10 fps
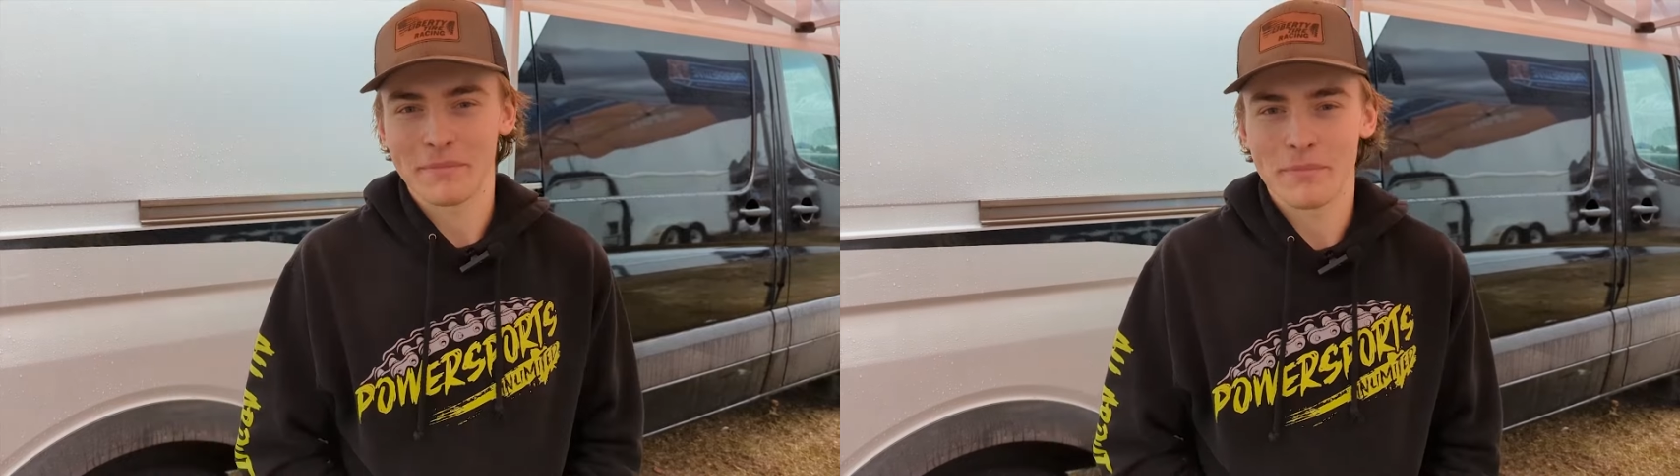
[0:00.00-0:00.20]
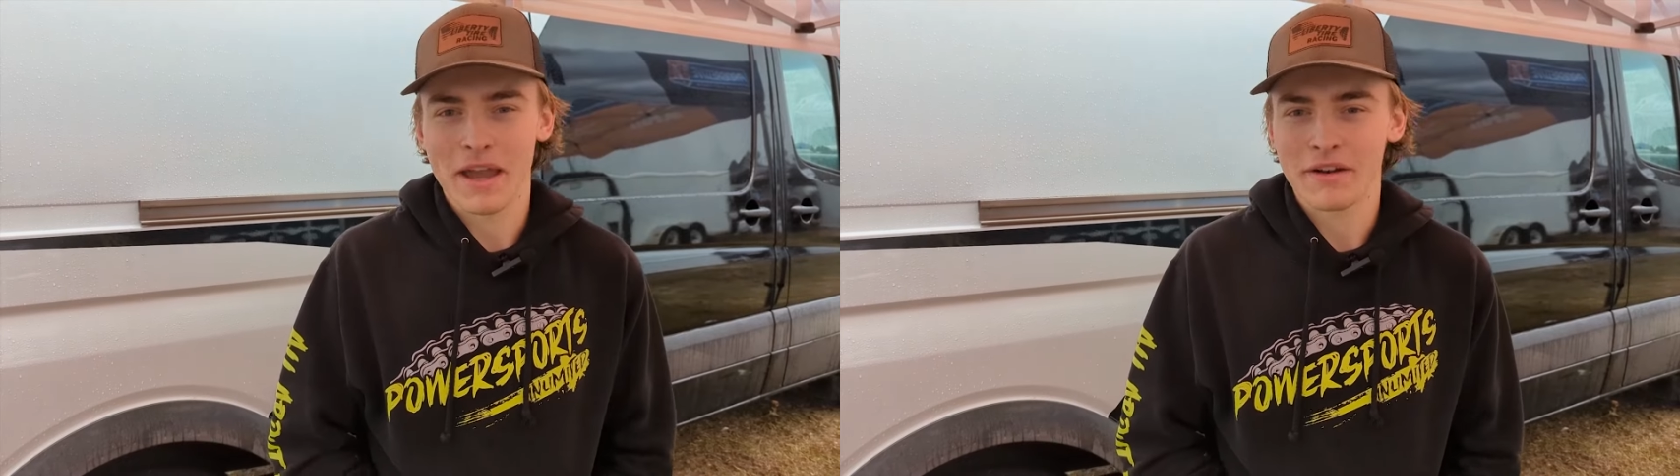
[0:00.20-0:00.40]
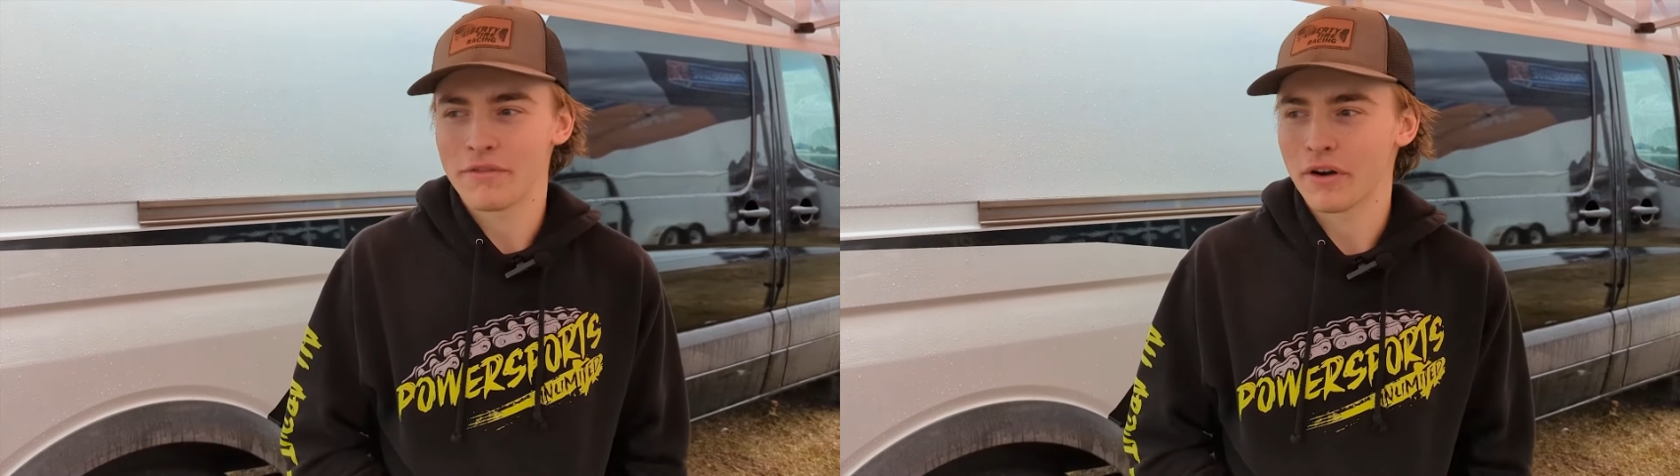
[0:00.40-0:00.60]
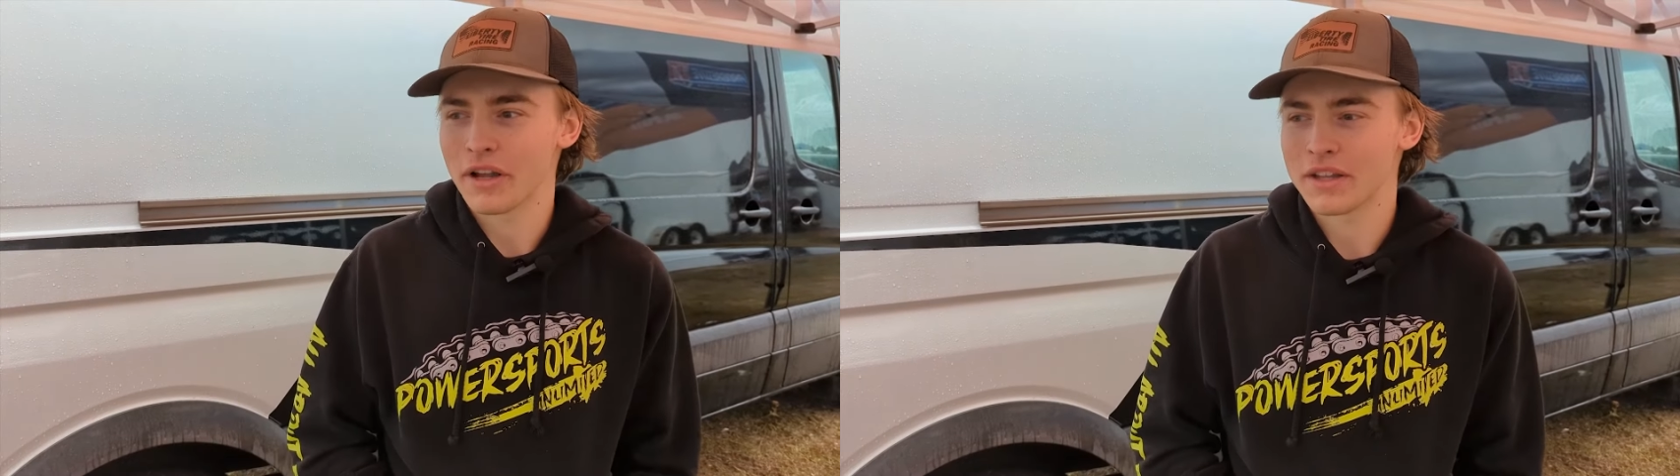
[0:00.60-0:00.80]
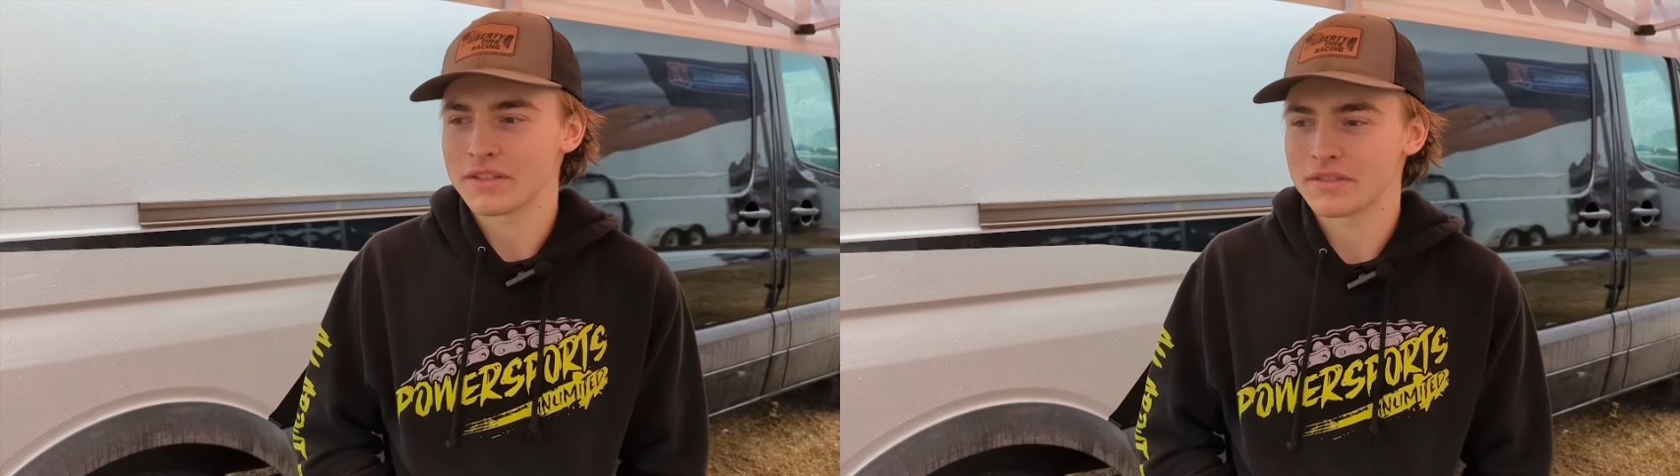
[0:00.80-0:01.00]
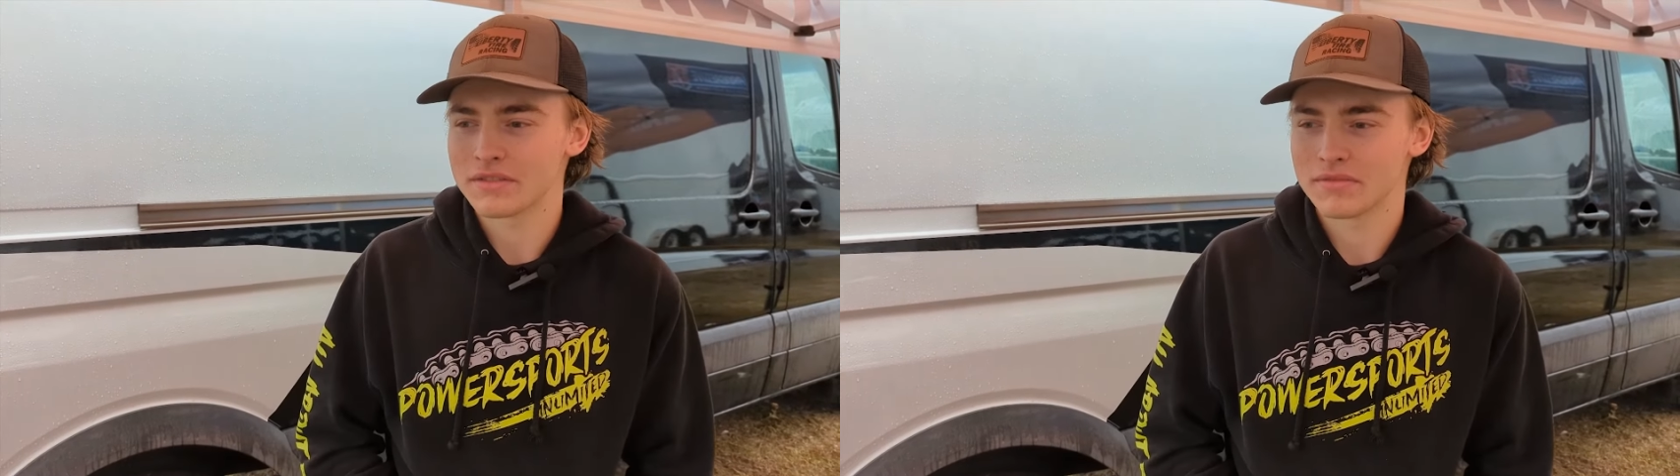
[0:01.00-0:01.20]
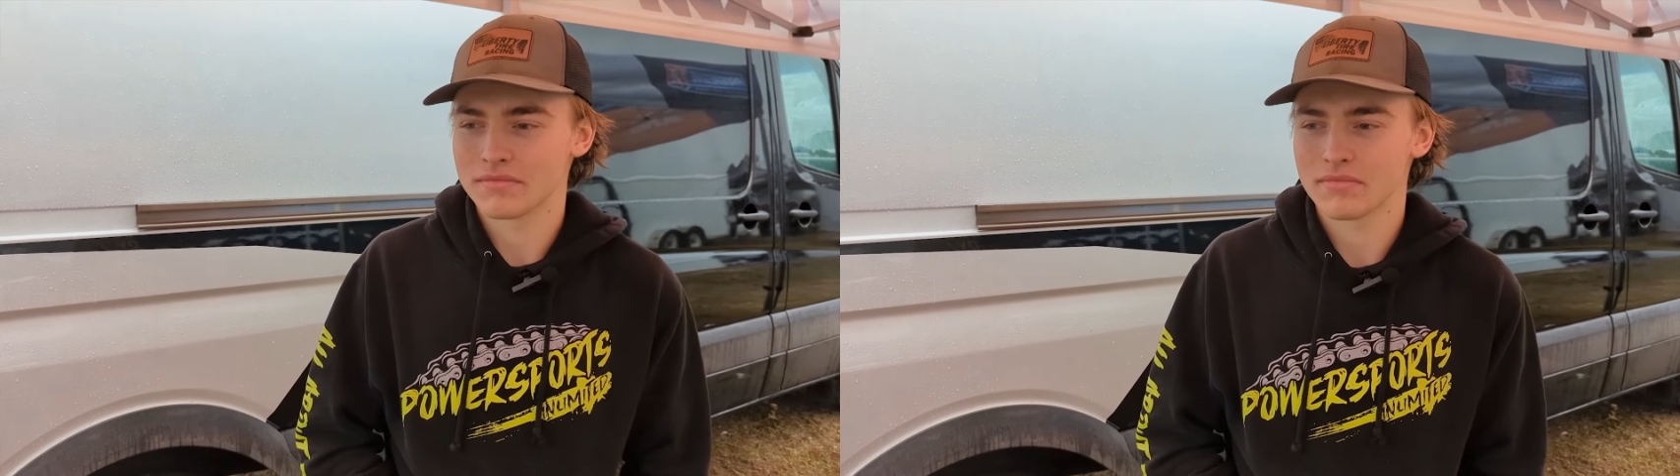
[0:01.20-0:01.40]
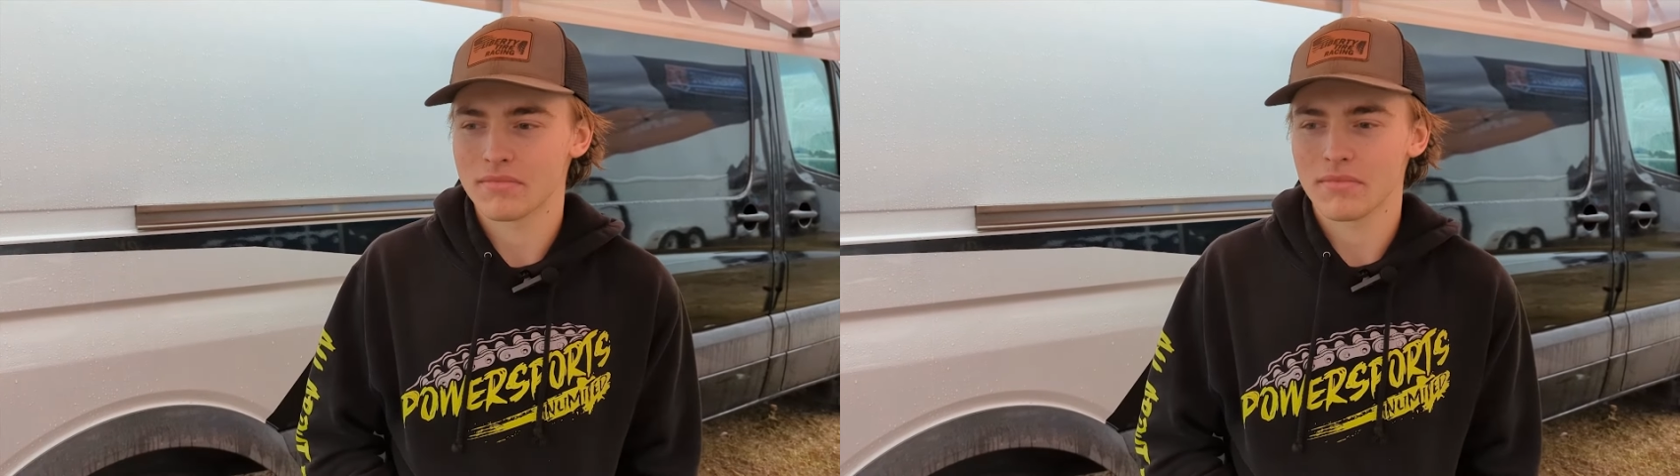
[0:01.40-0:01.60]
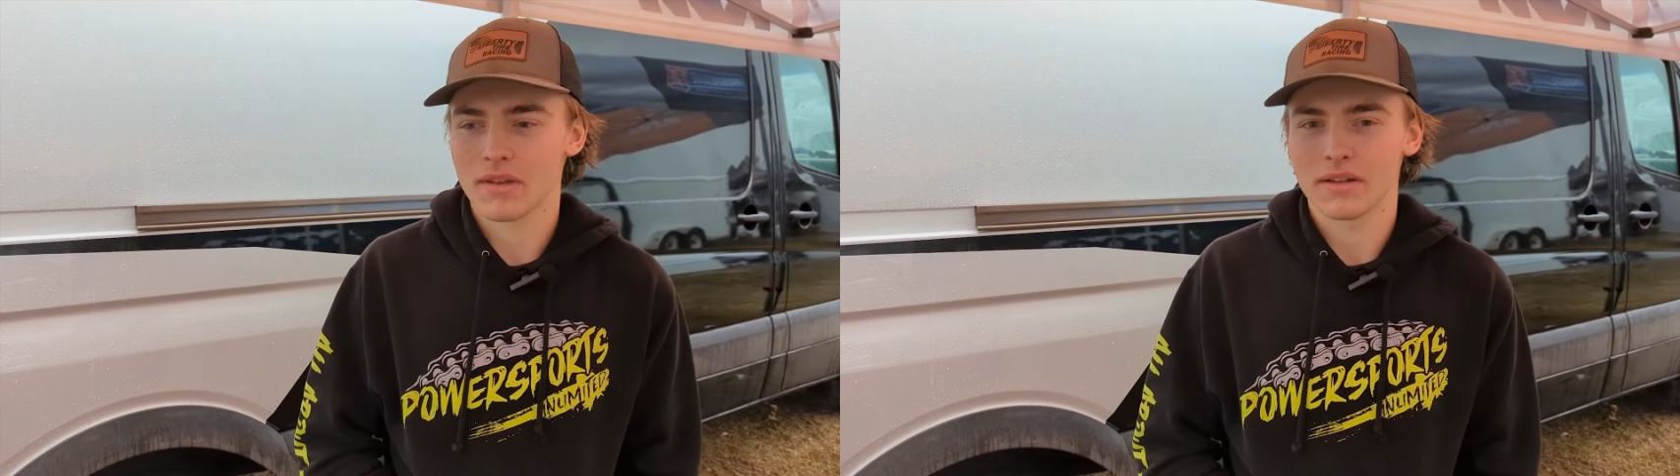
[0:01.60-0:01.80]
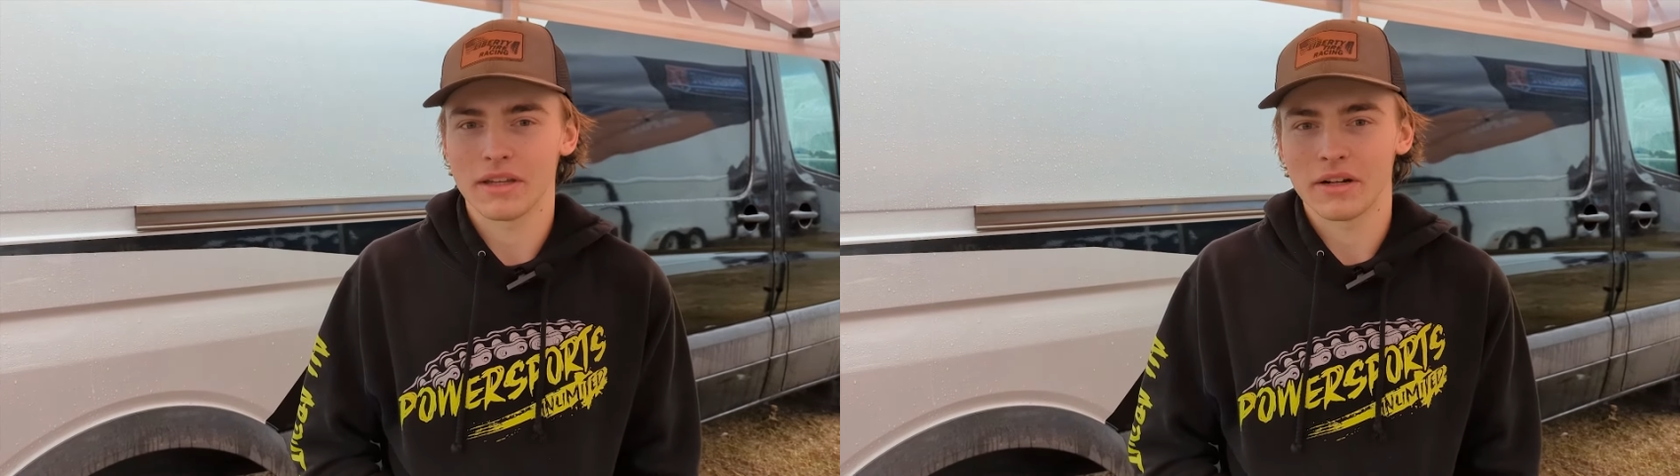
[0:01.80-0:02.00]
made for his,
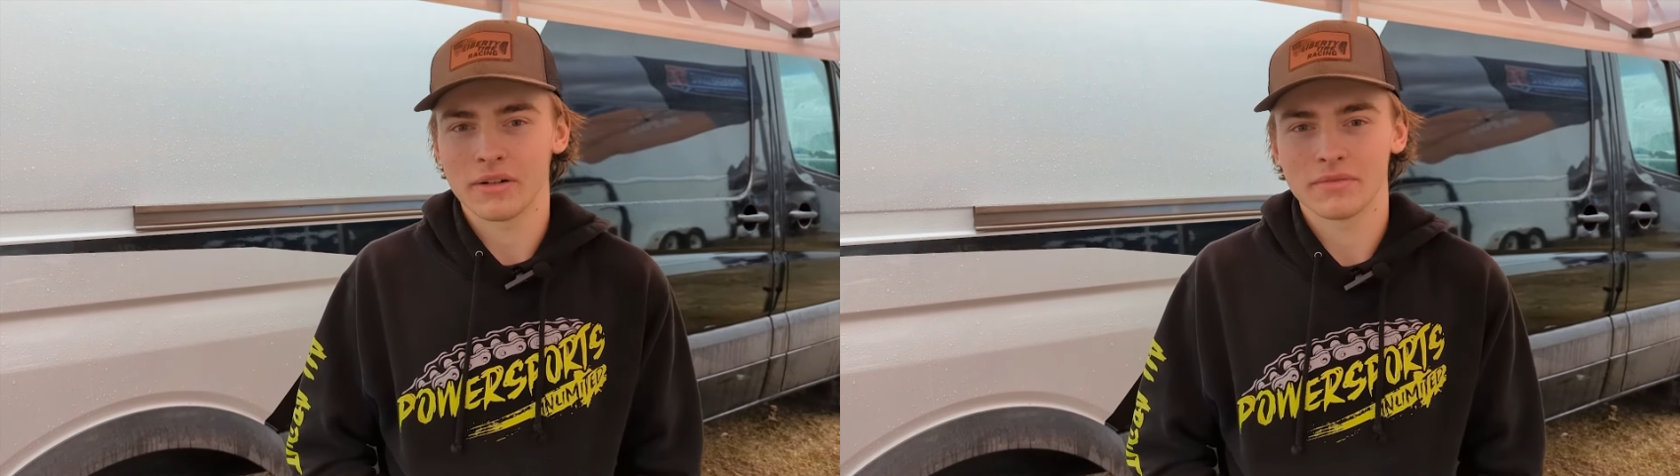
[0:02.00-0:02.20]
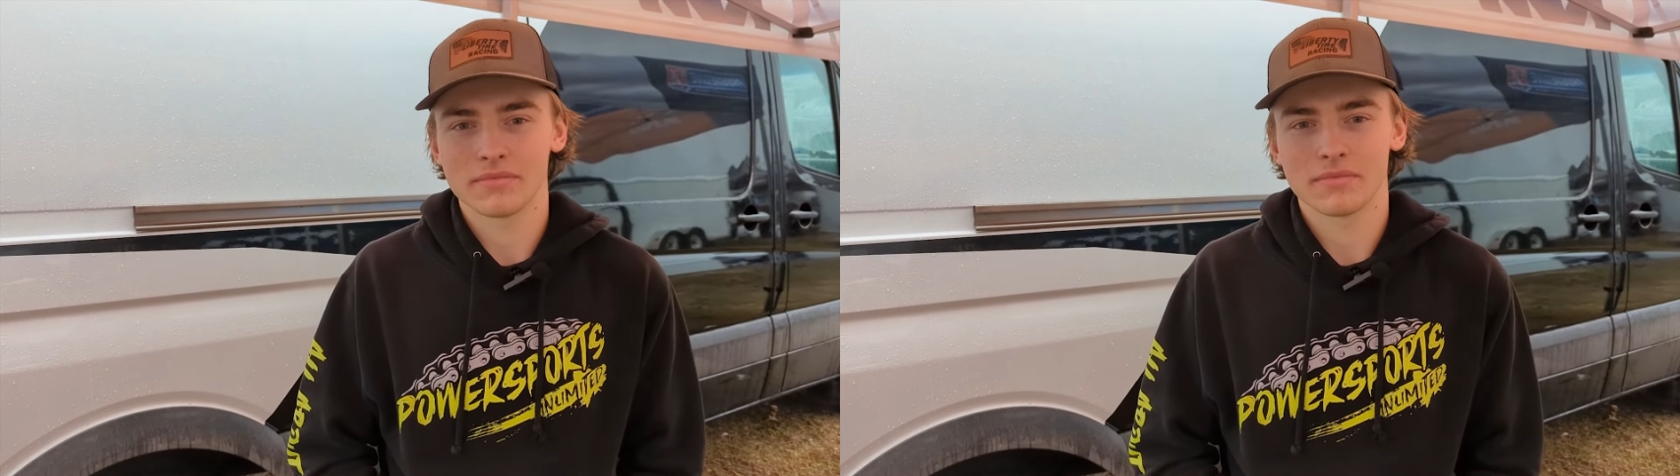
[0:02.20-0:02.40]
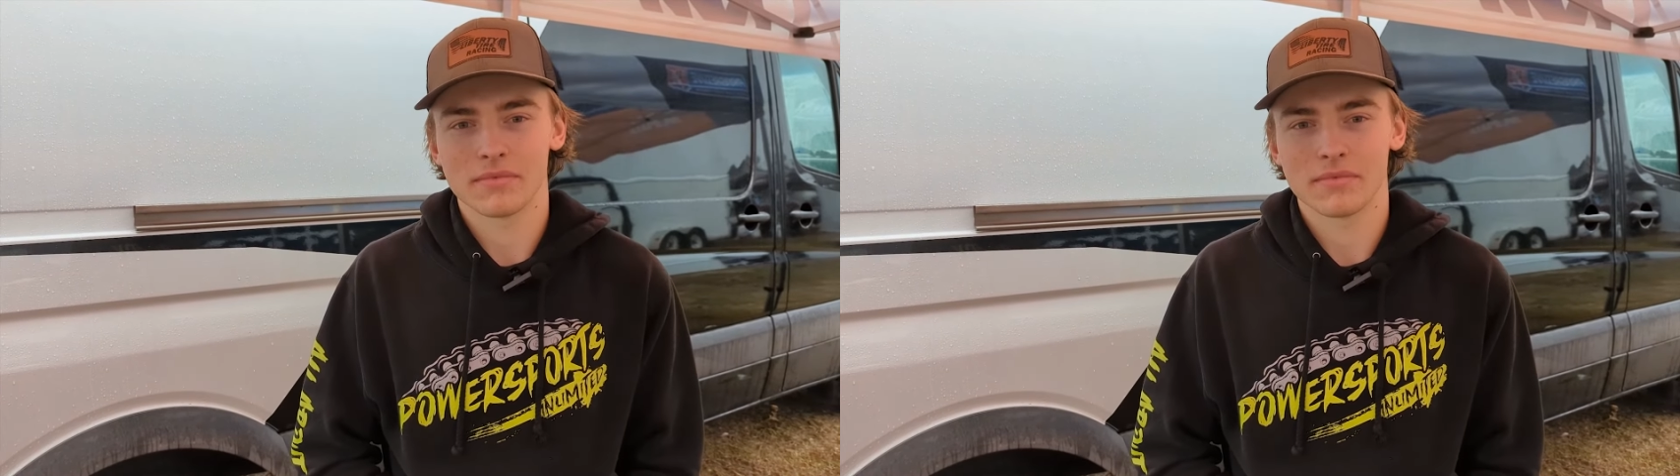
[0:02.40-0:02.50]
you know,